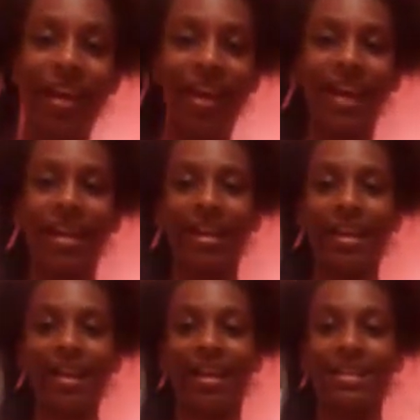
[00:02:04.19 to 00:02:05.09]
And
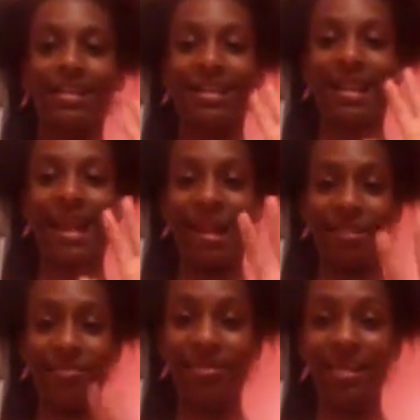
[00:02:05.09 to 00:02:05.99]
then
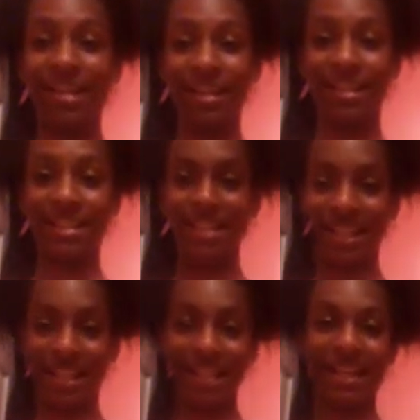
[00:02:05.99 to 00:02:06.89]
slime is
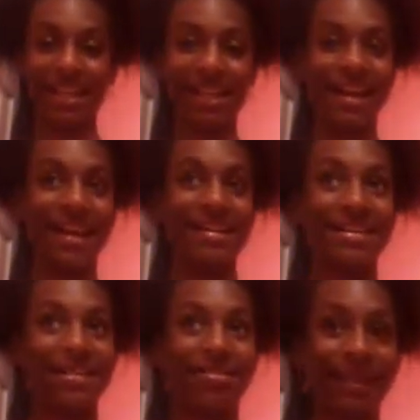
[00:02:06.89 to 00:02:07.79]
stealing
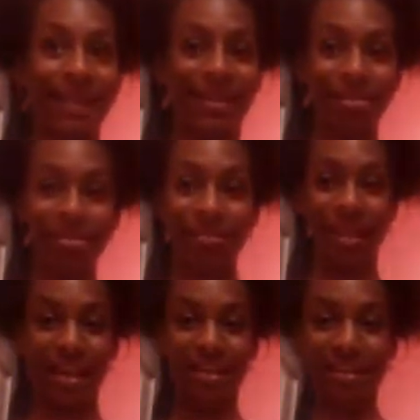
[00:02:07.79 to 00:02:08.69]
the Play-Doh
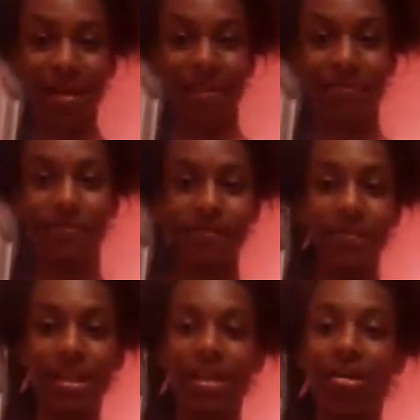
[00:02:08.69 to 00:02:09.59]

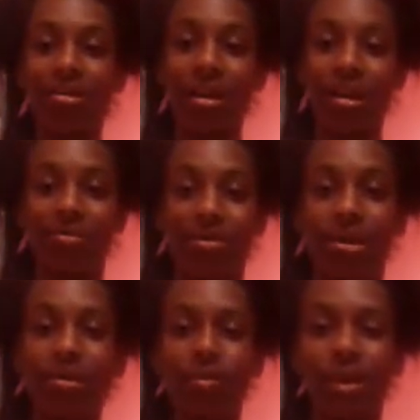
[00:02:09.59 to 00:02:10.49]
place. Okay, but
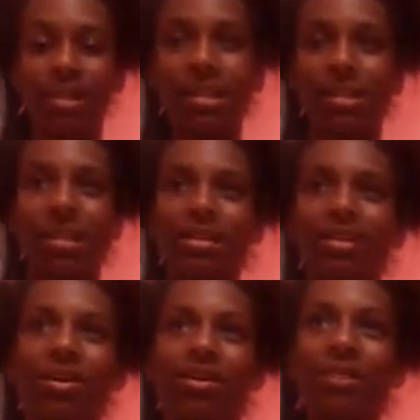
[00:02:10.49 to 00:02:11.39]
anyways, let's get
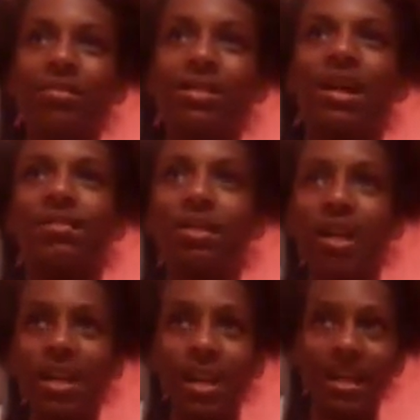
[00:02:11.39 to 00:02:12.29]
started. Let me stop
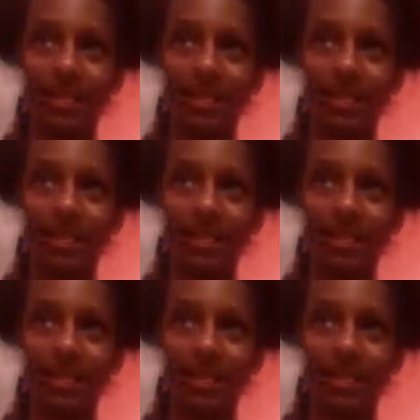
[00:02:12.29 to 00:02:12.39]
talking.